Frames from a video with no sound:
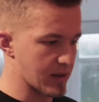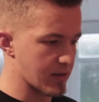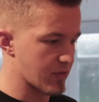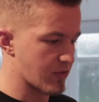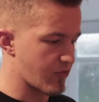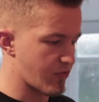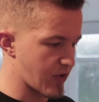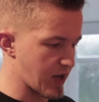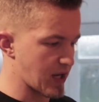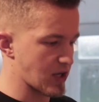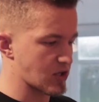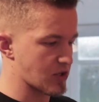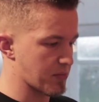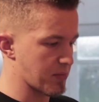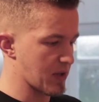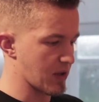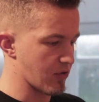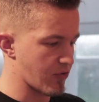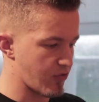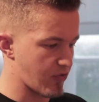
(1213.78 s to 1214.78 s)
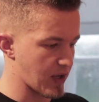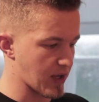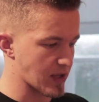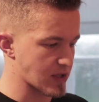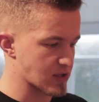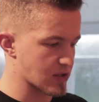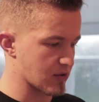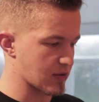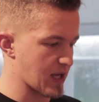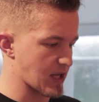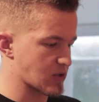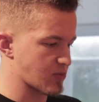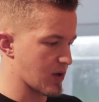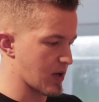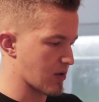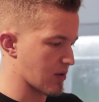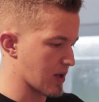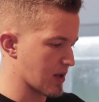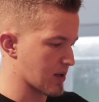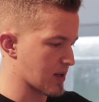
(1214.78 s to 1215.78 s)
fresh meal thing, so that's why you
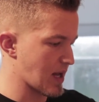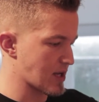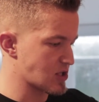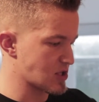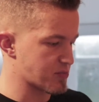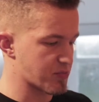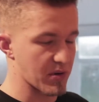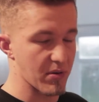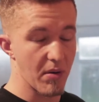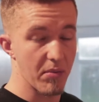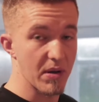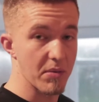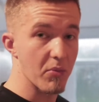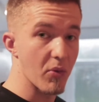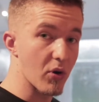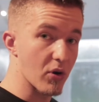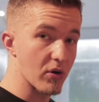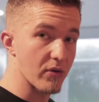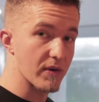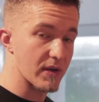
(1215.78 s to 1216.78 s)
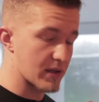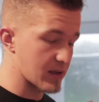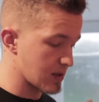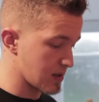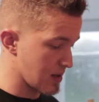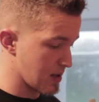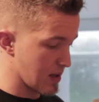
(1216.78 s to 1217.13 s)
can digest probably more of it.